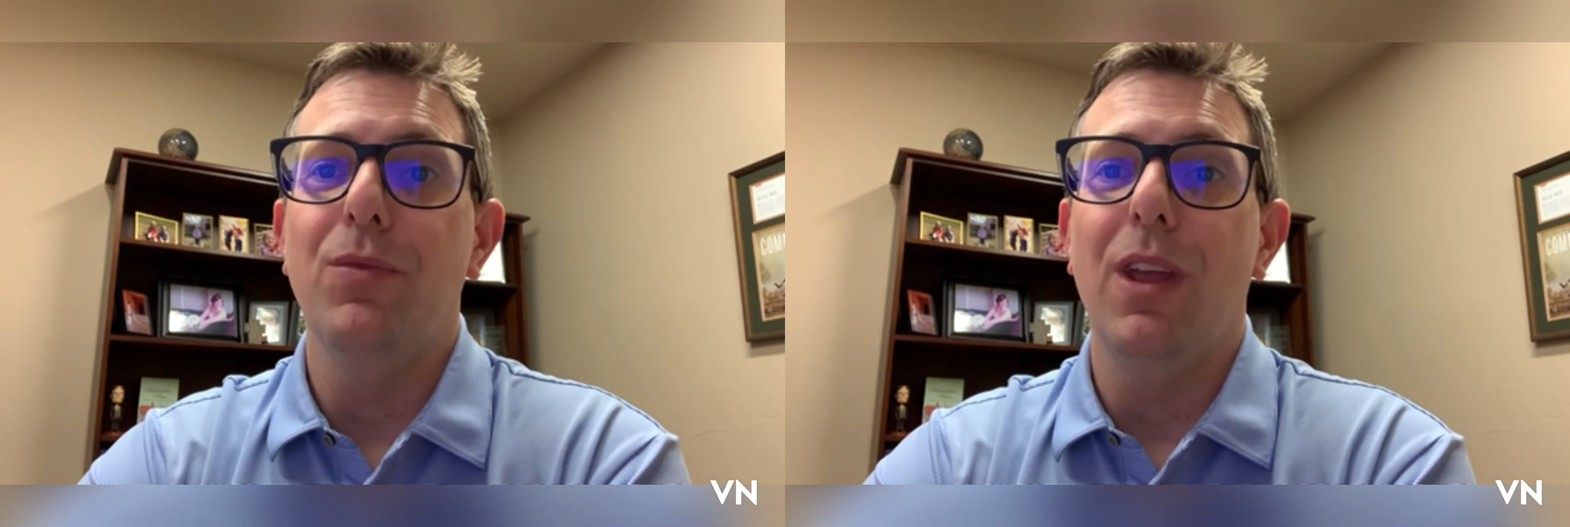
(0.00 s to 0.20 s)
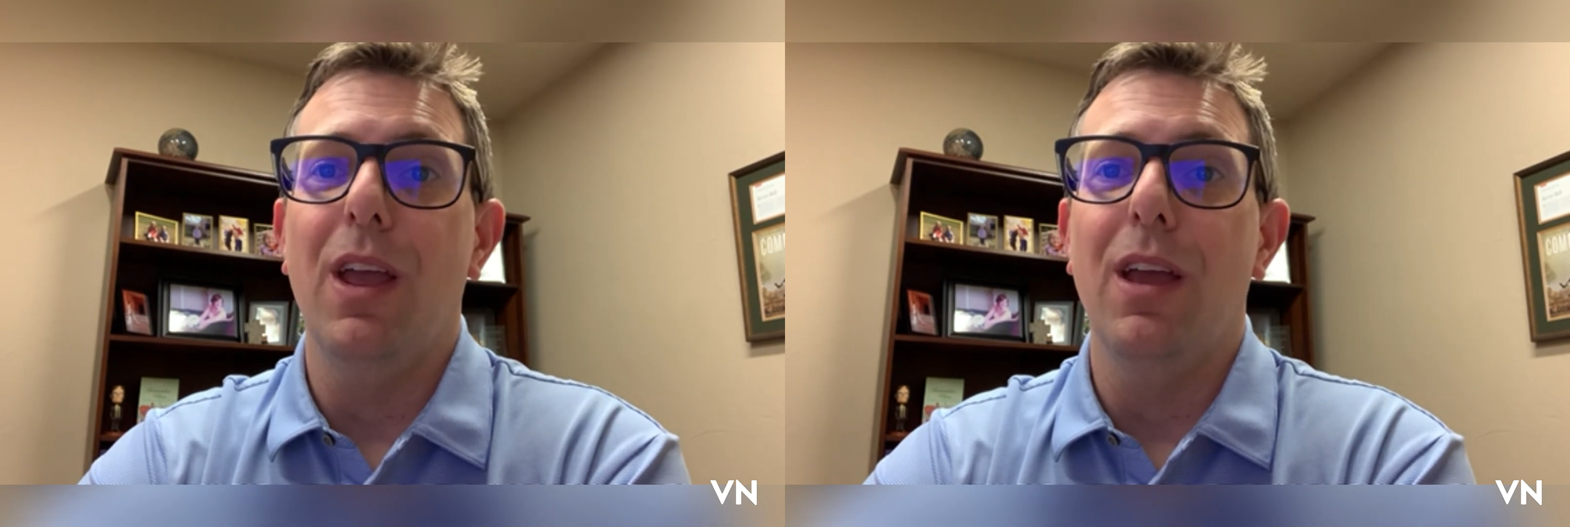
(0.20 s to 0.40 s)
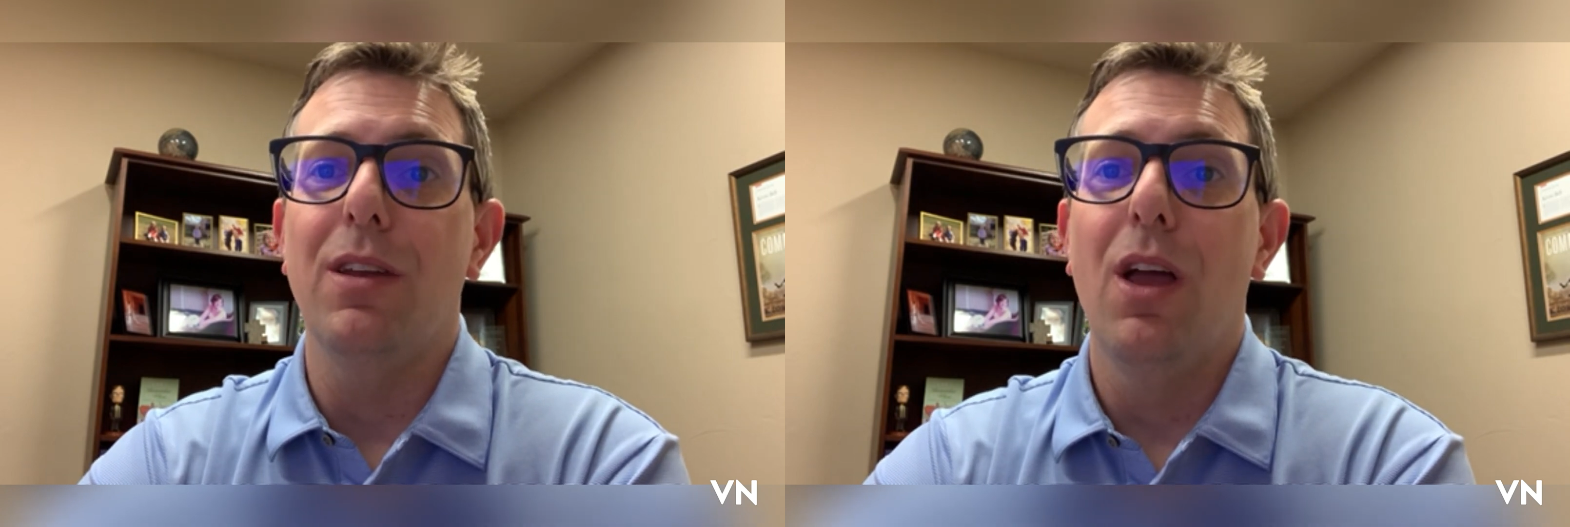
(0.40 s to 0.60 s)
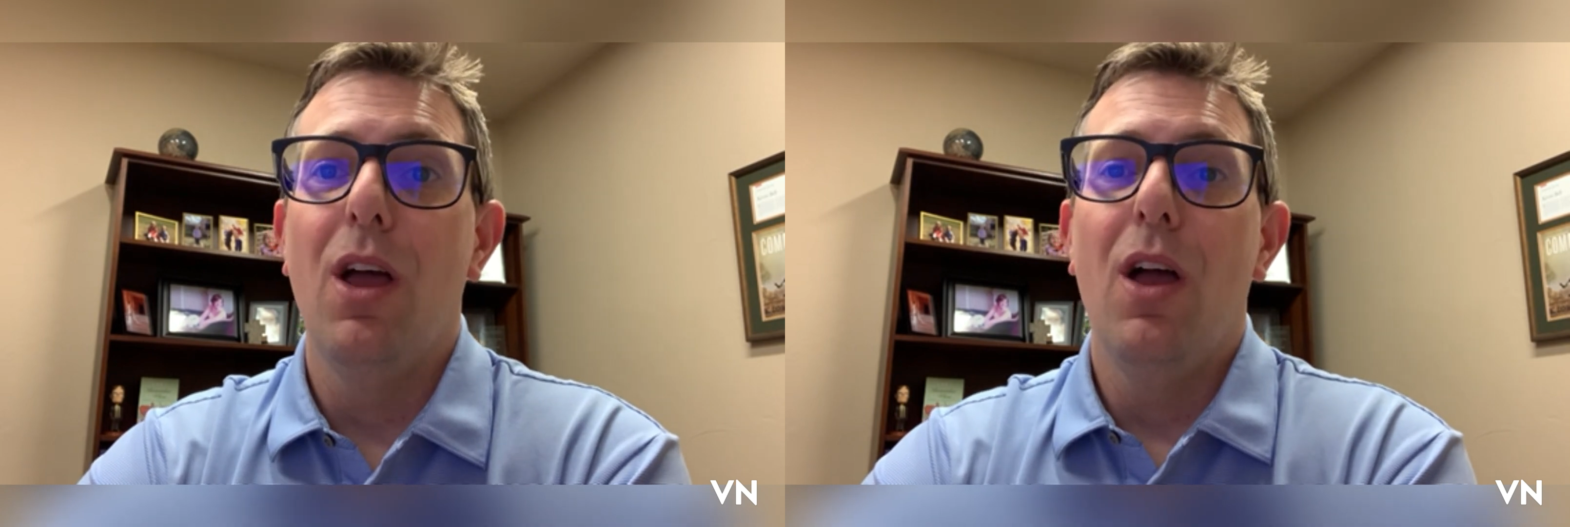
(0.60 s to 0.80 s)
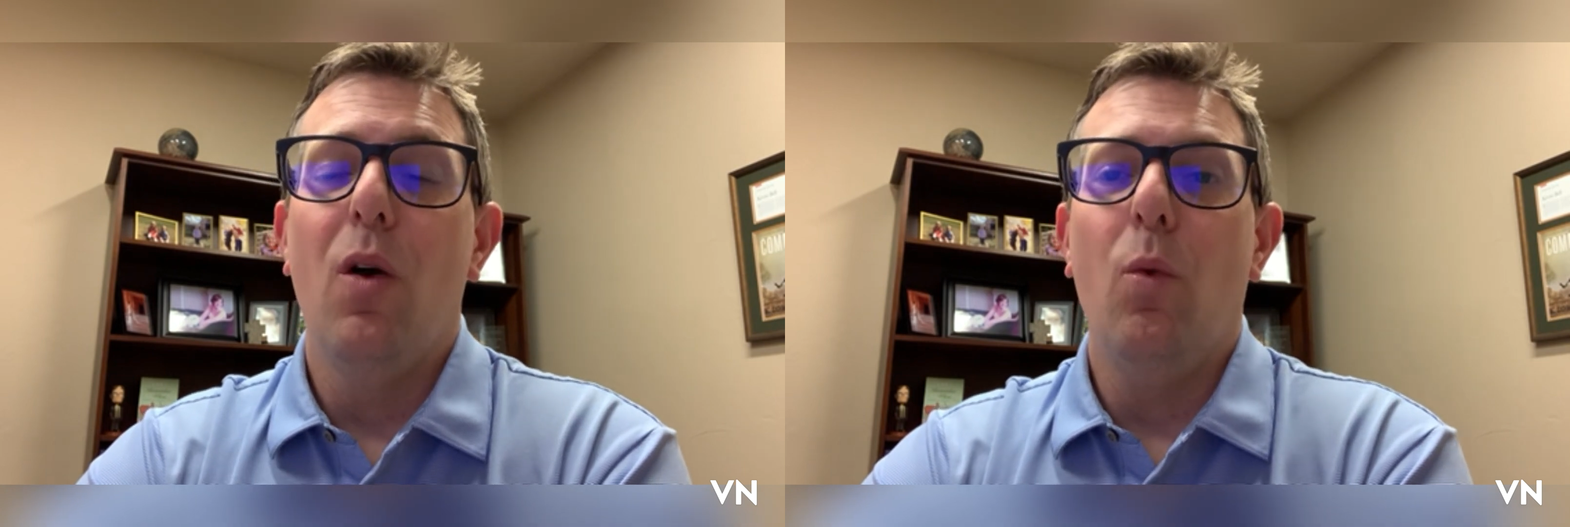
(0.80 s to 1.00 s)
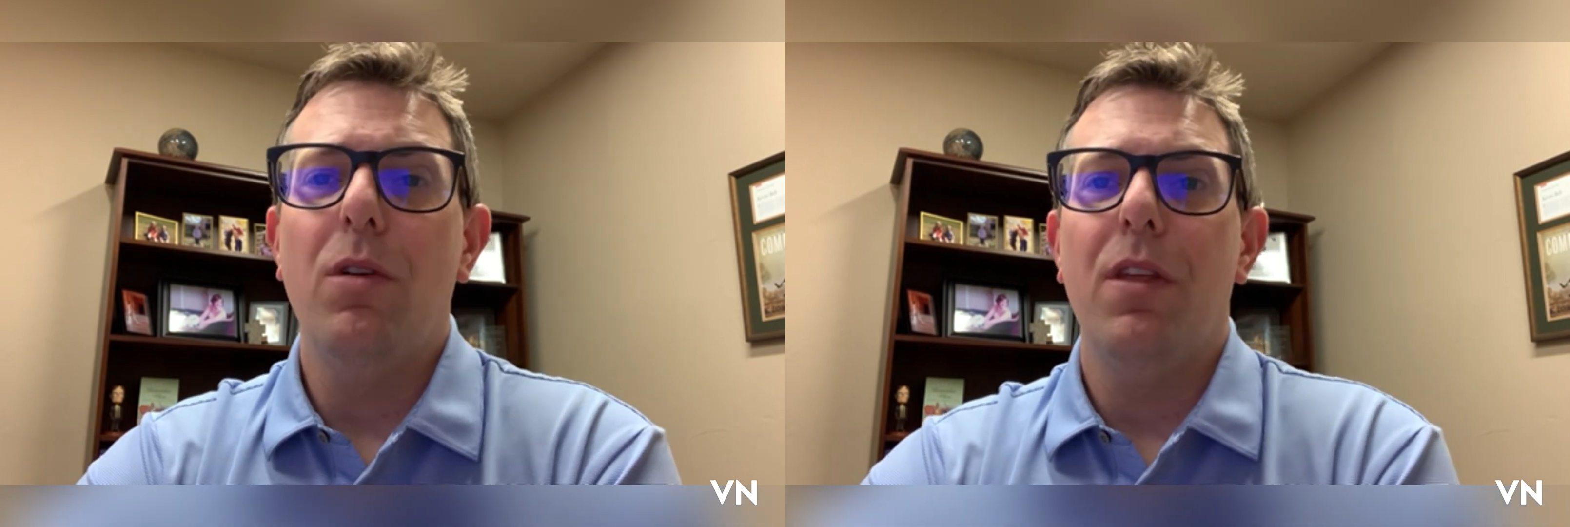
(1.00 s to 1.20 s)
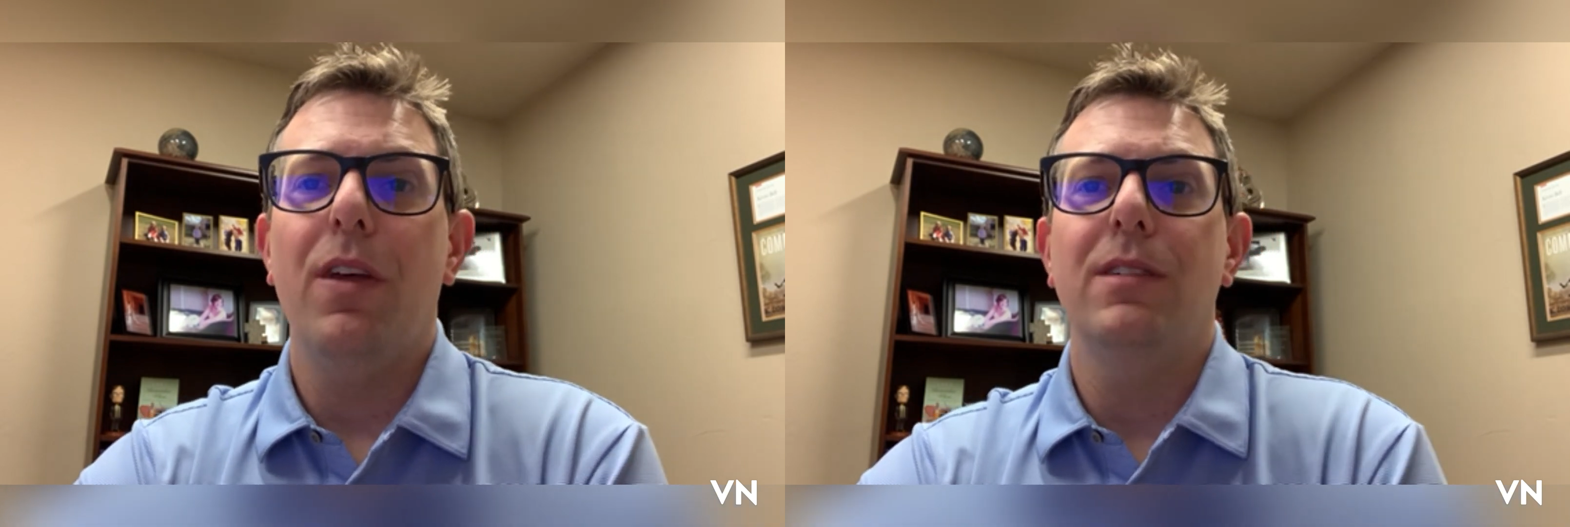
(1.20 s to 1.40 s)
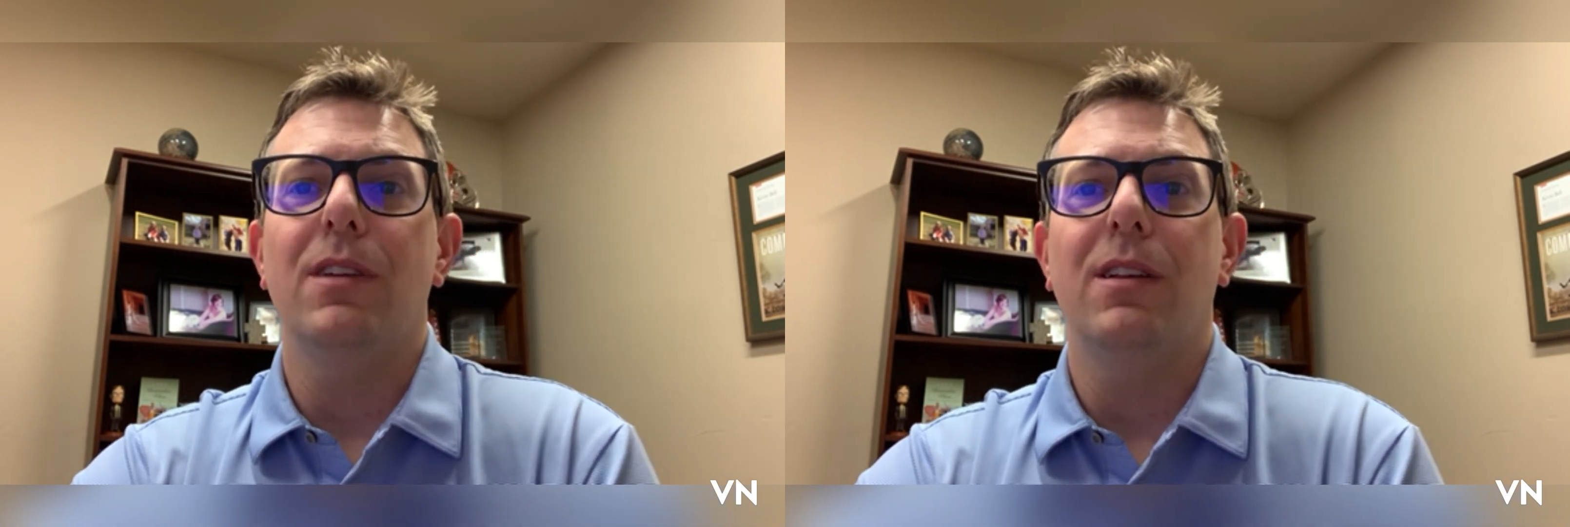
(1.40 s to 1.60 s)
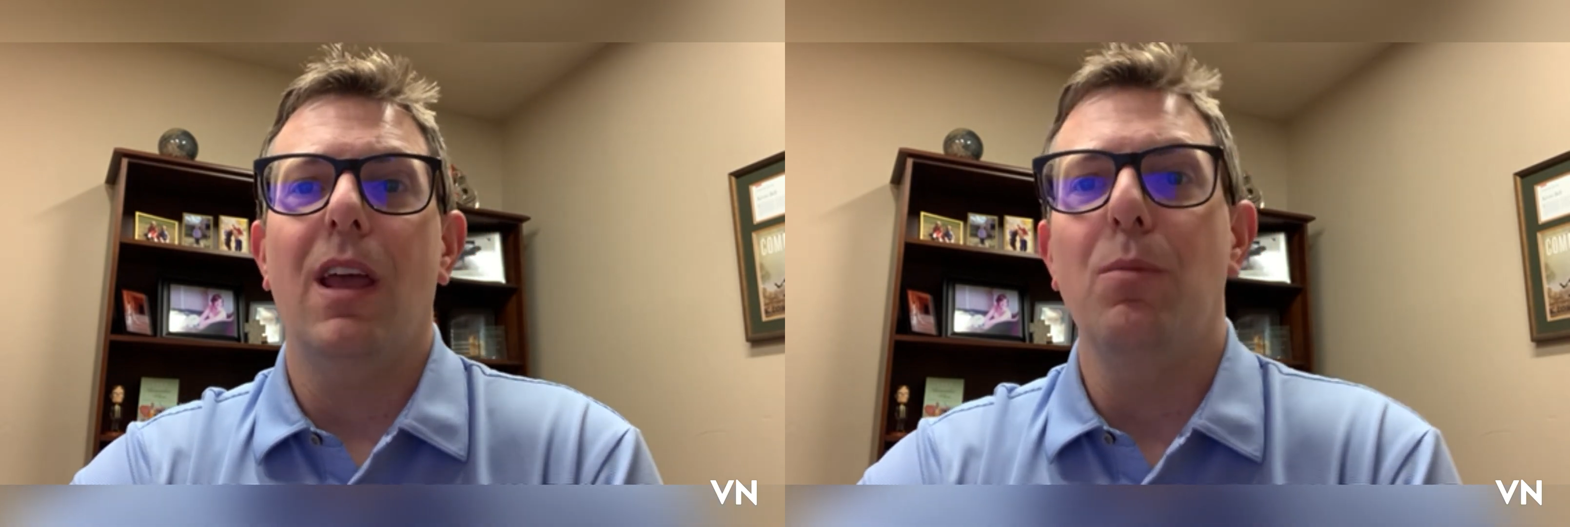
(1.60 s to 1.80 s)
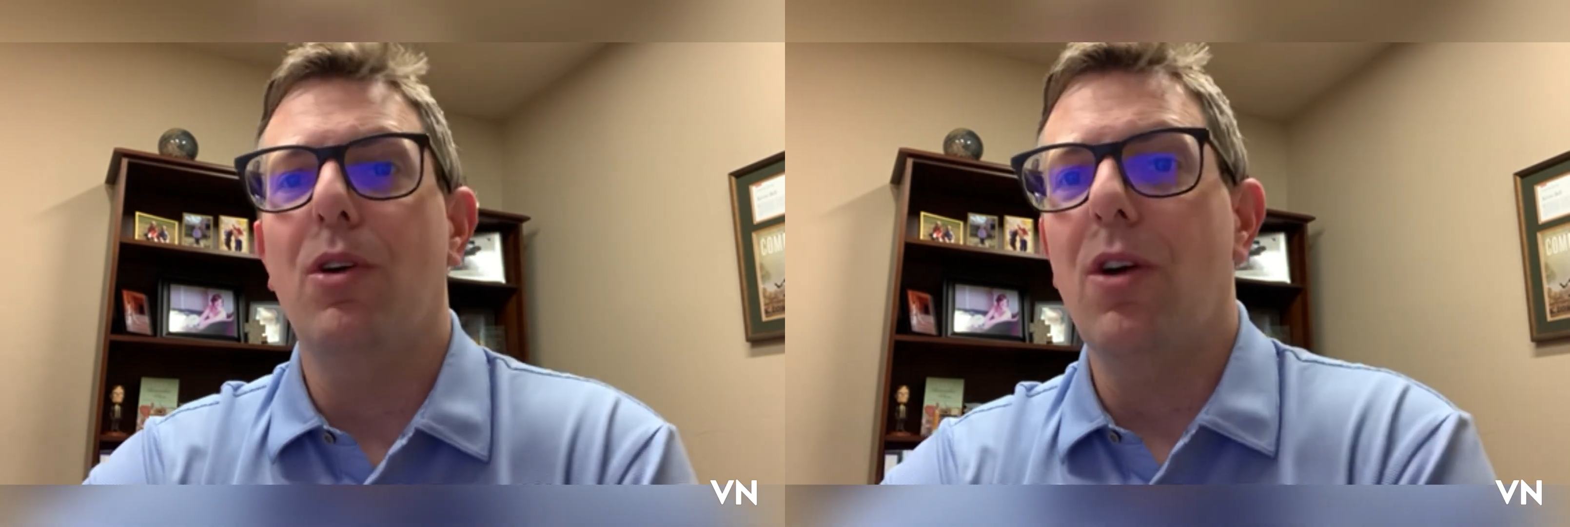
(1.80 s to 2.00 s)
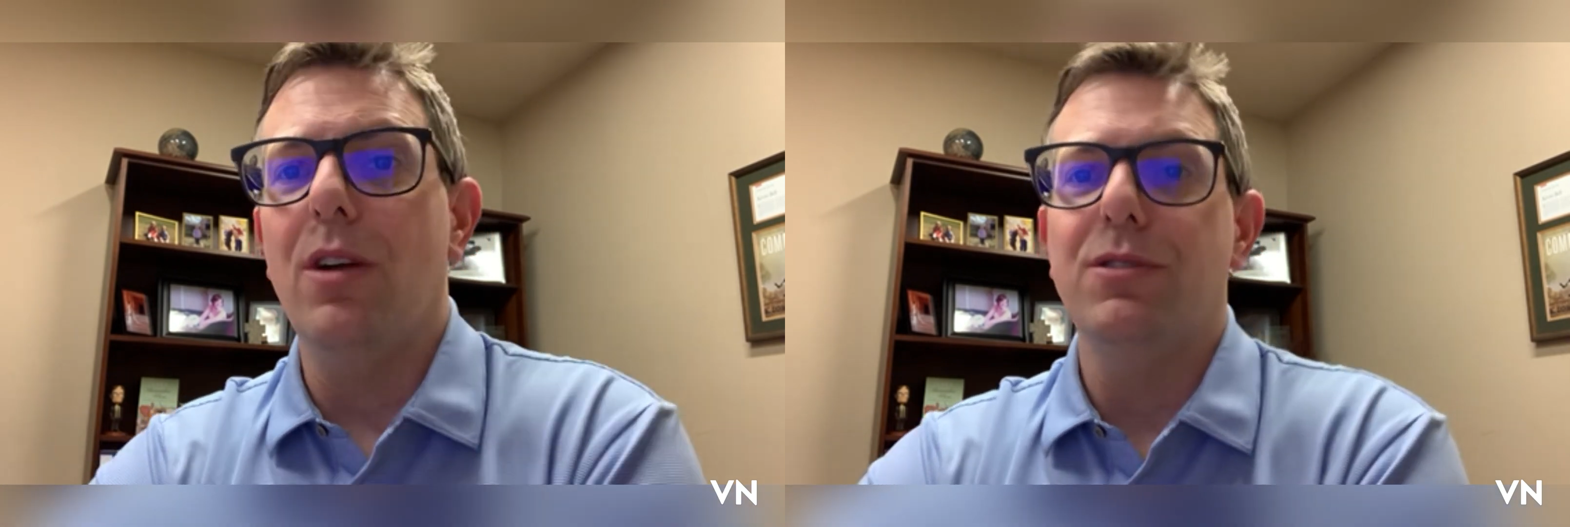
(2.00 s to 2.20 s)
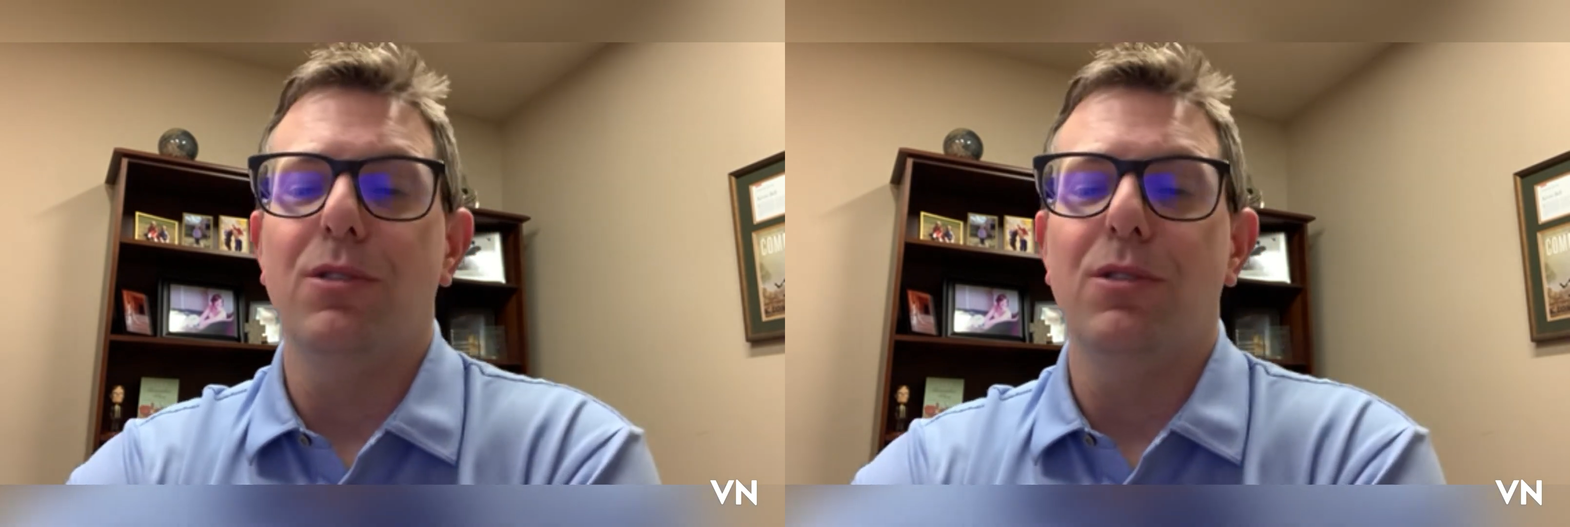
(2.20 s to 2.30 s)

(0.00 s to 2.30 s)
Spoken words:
And one of the things that came across